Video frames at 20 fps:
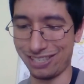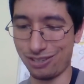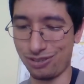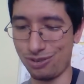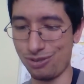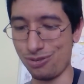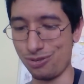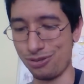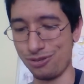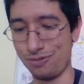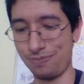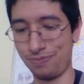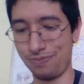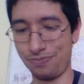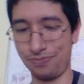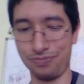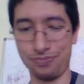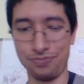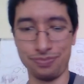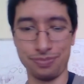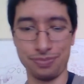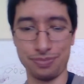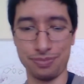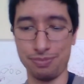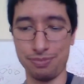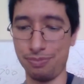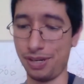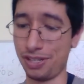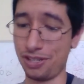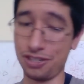That's cool.
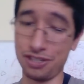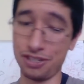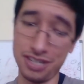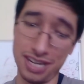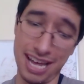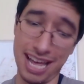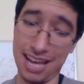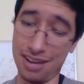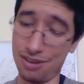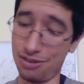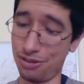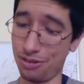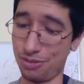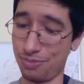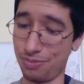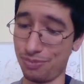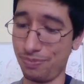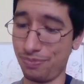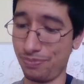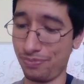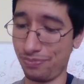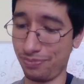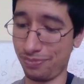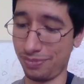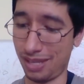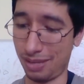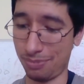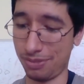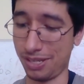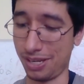But you're not Houndoom.
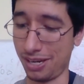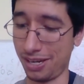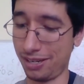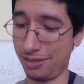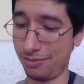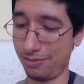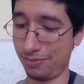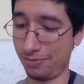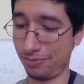I'm sorry.